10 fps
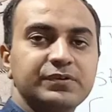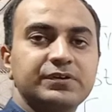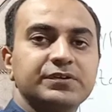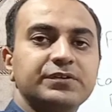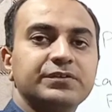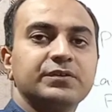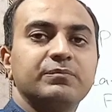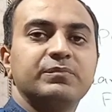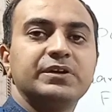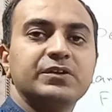filters.
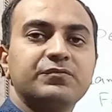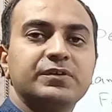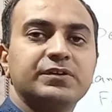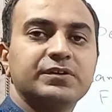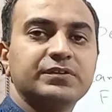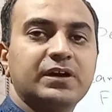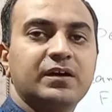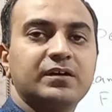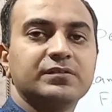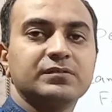Medium filters
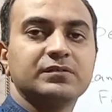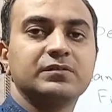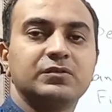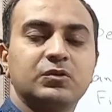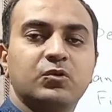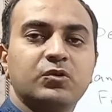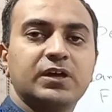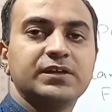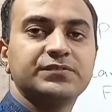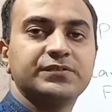are known
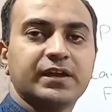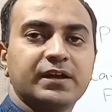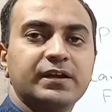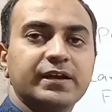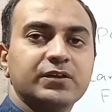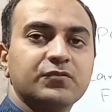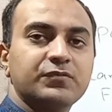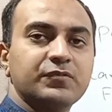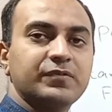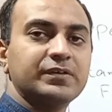as second line
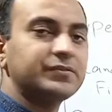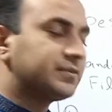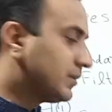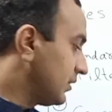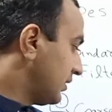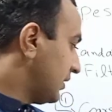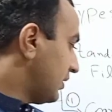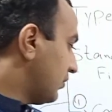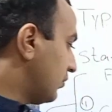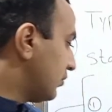of defense,
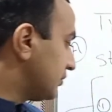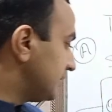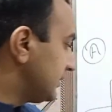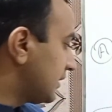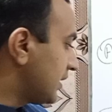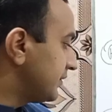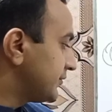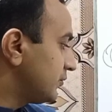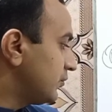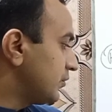or these are
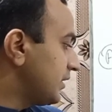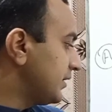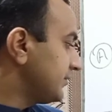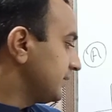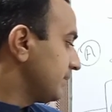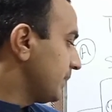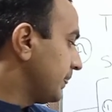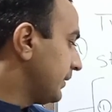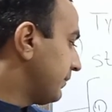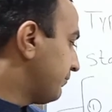also known as
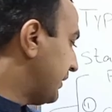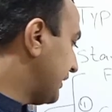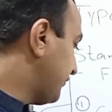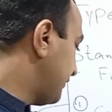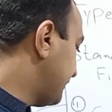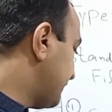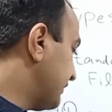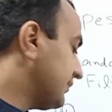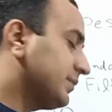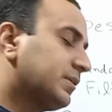back
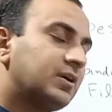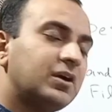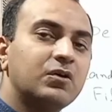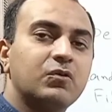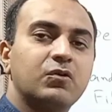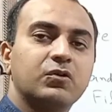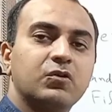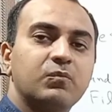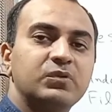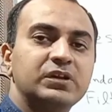filters, or
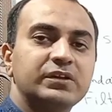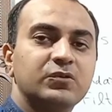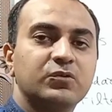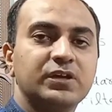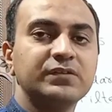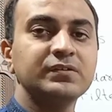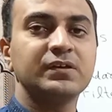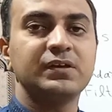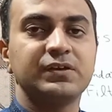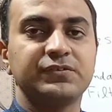commonly known as
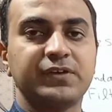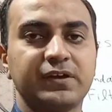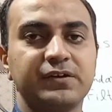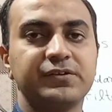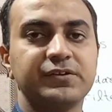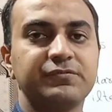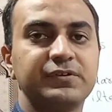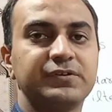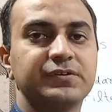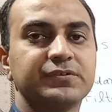secondary
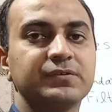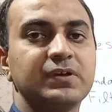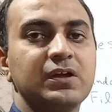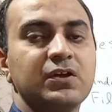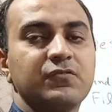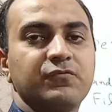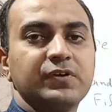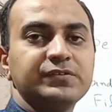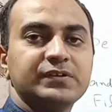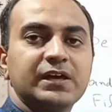filters.
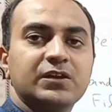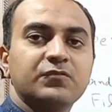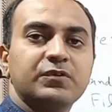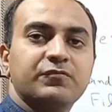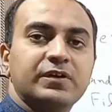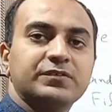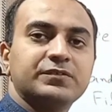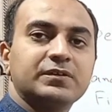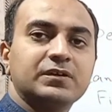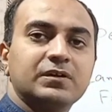First line of
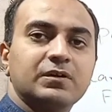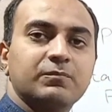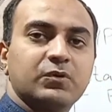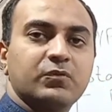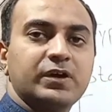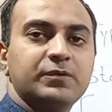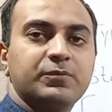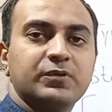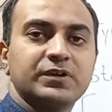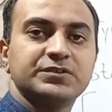defense provide
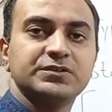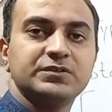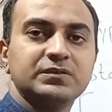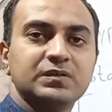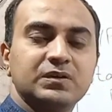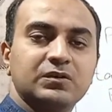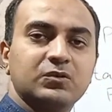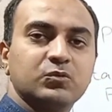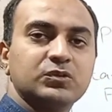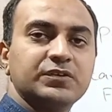protection
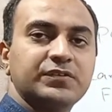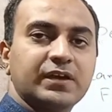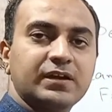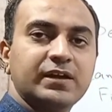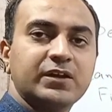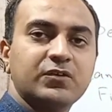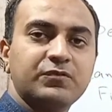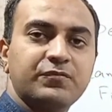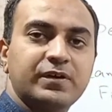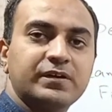to the second line
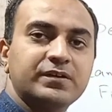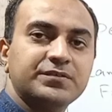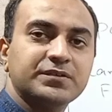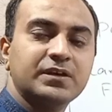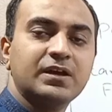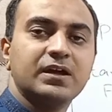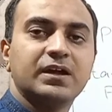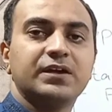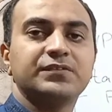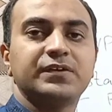of defenders,
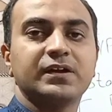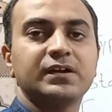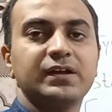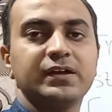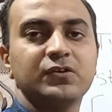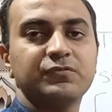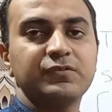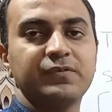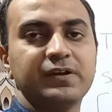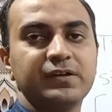and second line of
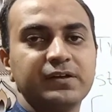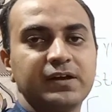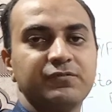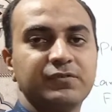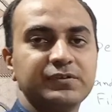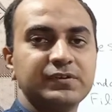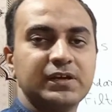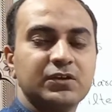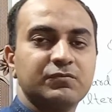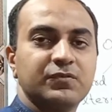defender and first
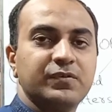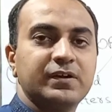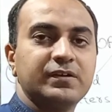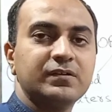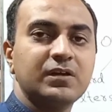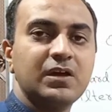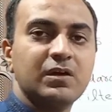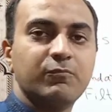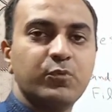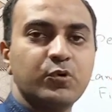line of defender,
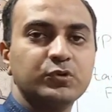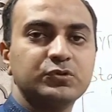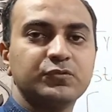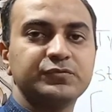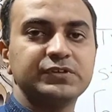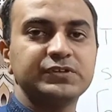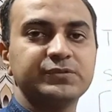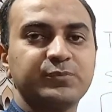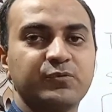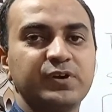both of
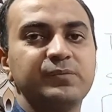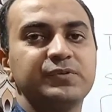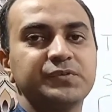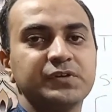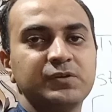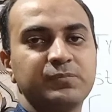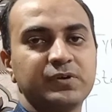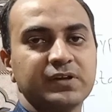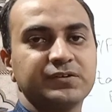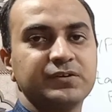these provide basically
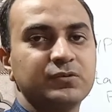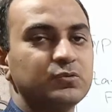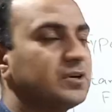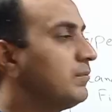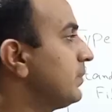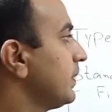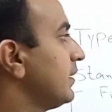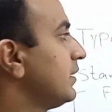protection to the